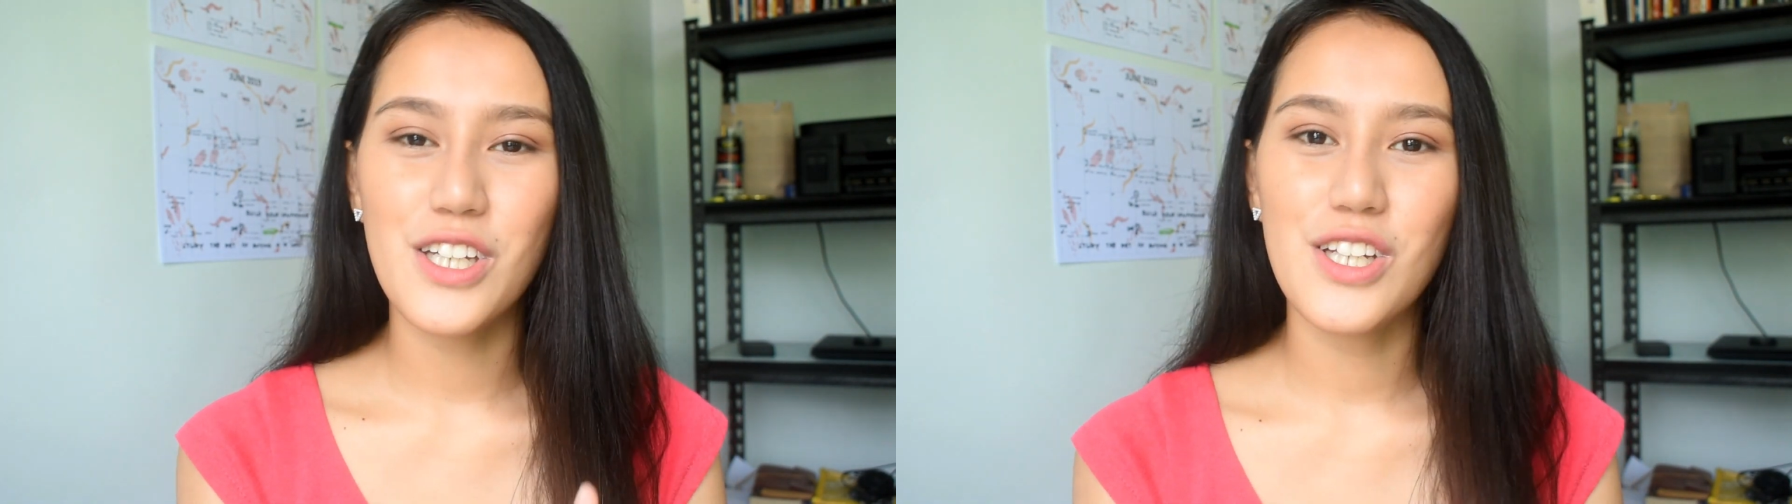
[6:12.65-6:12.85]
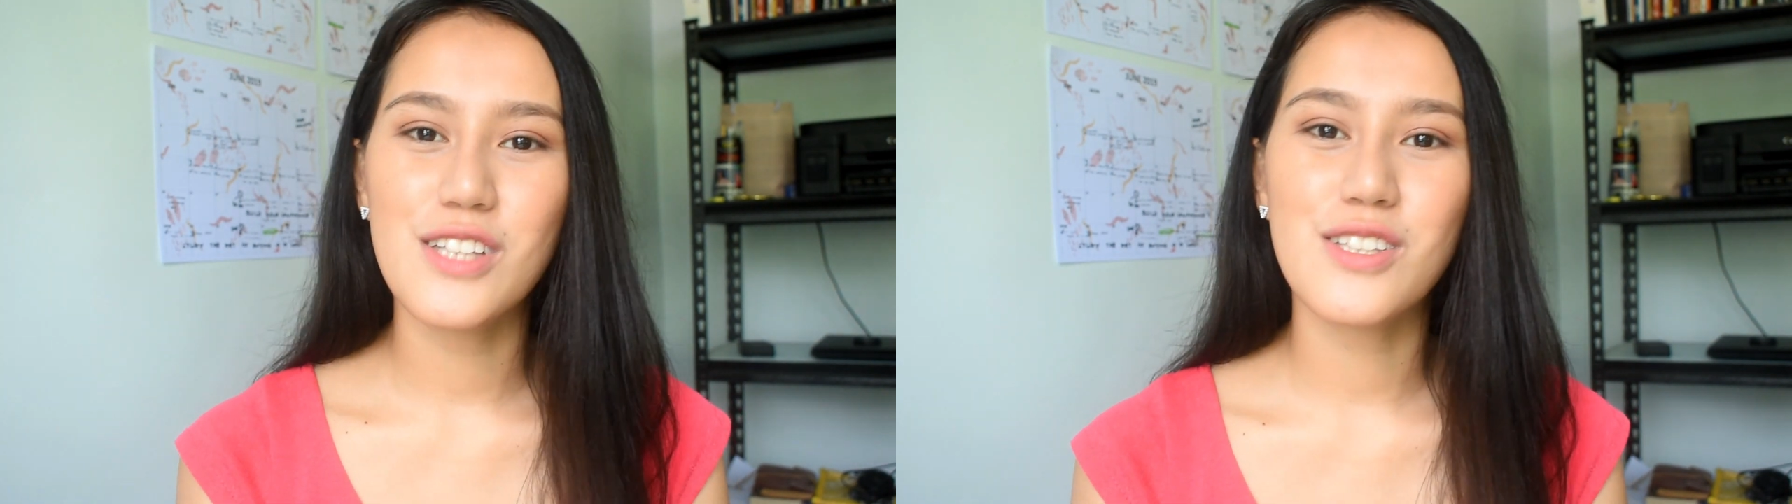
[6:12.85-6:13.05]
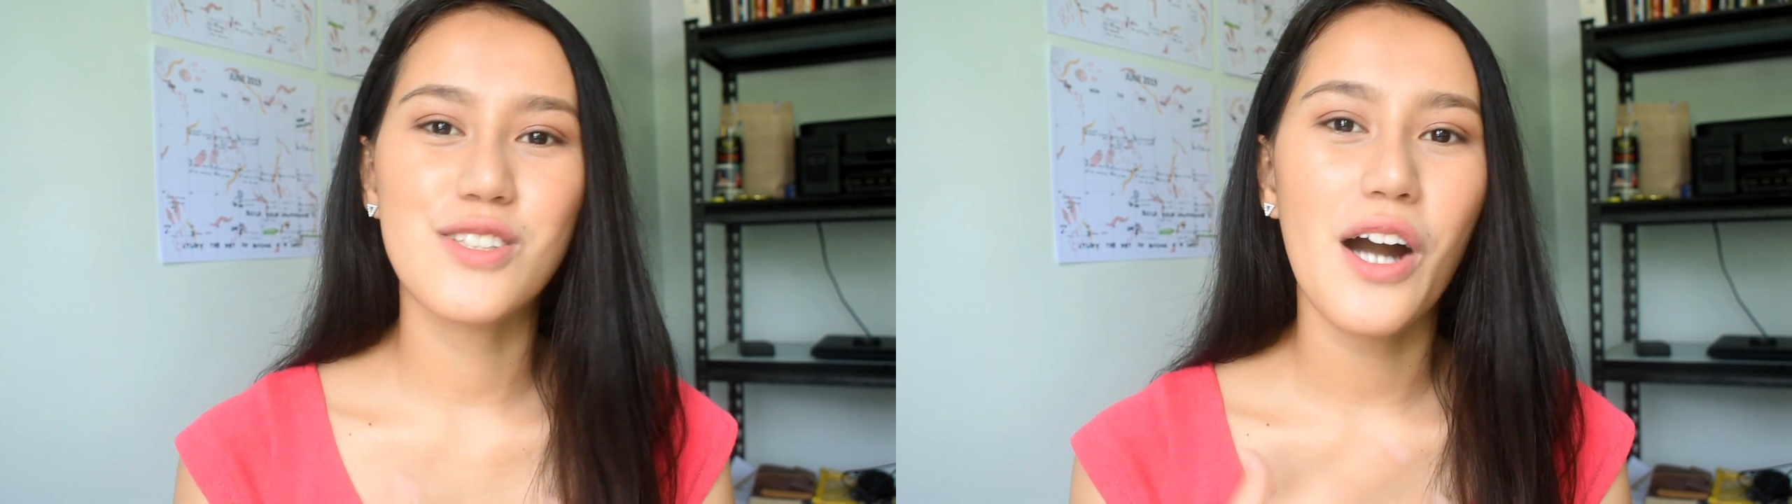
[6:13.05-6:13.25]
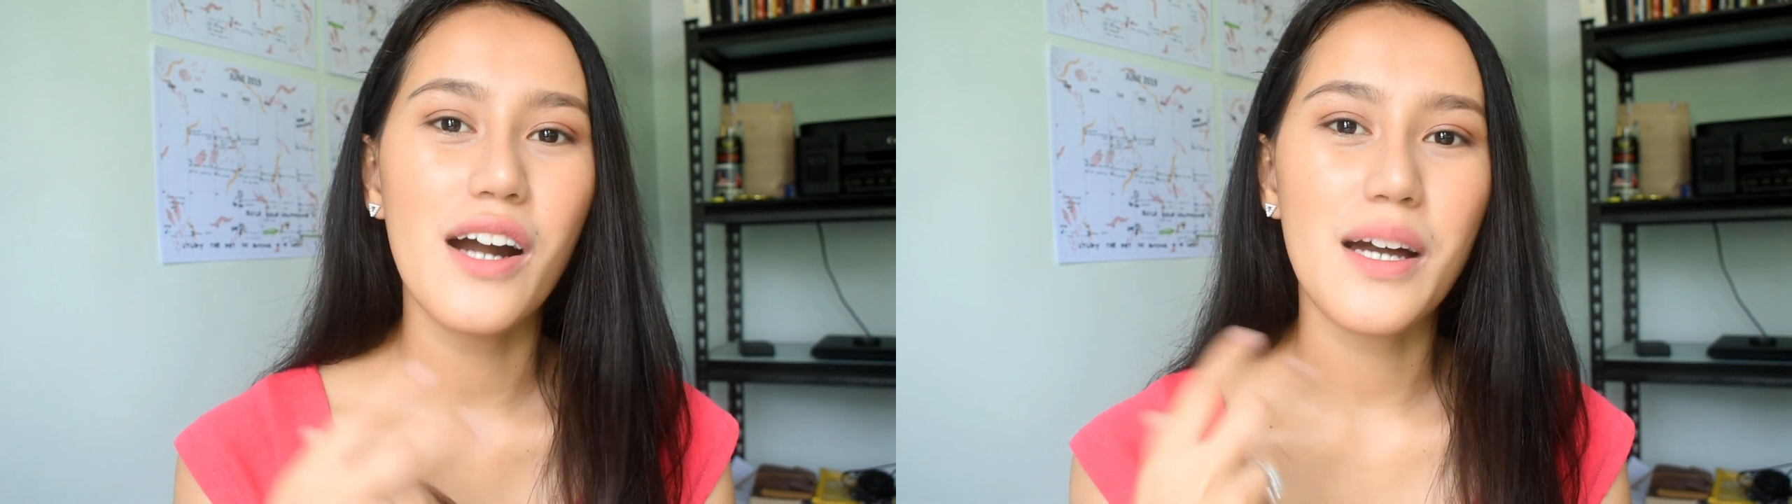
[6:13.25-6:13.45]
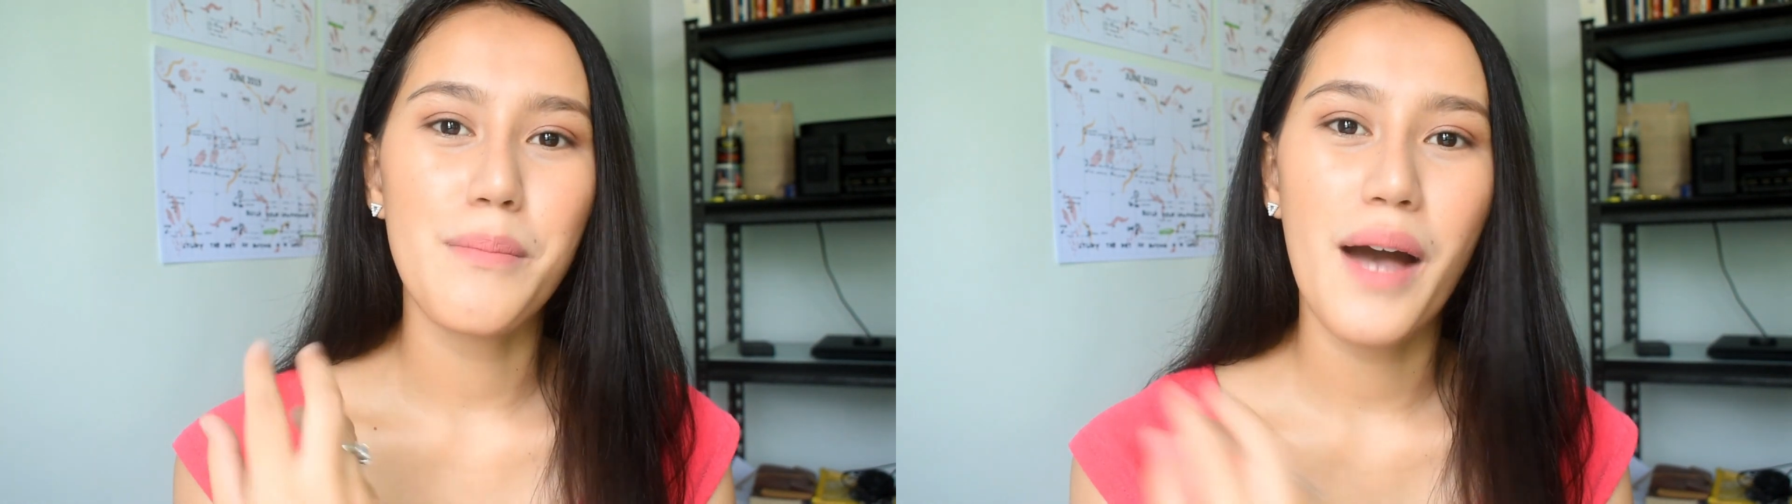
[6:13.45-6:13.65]
you need to
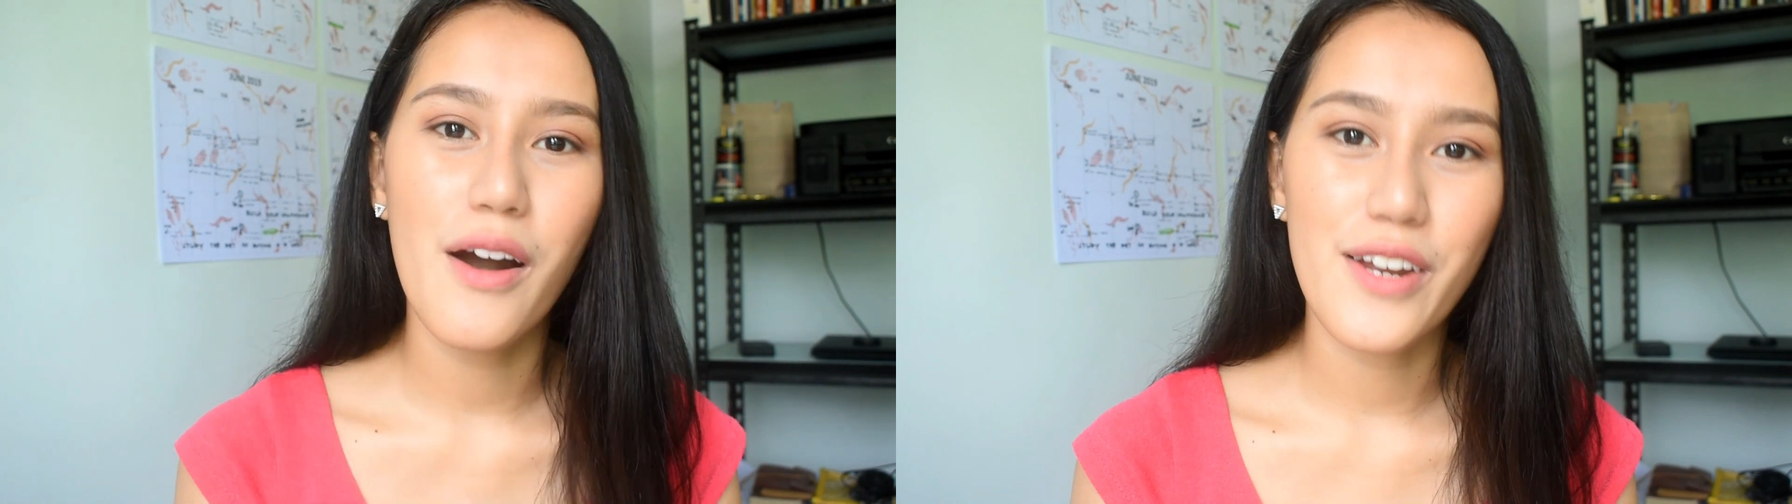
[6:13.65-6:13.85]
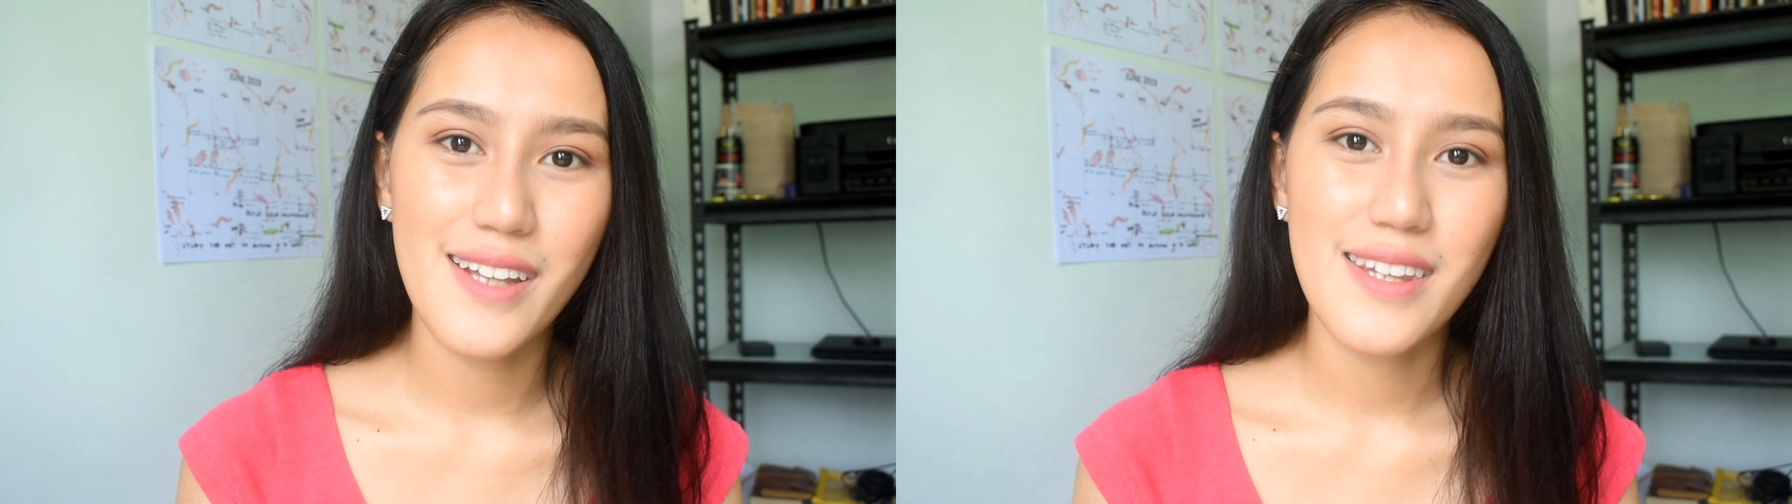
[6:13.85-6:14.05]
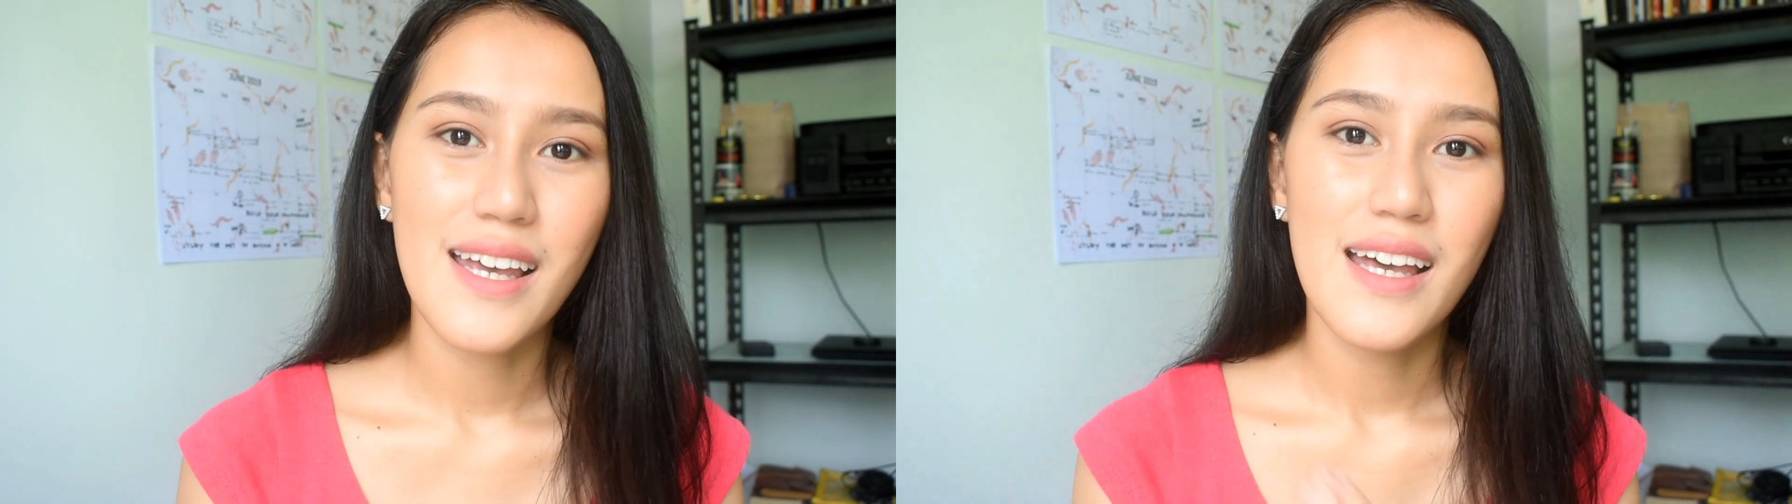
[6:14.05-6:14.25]
talk about it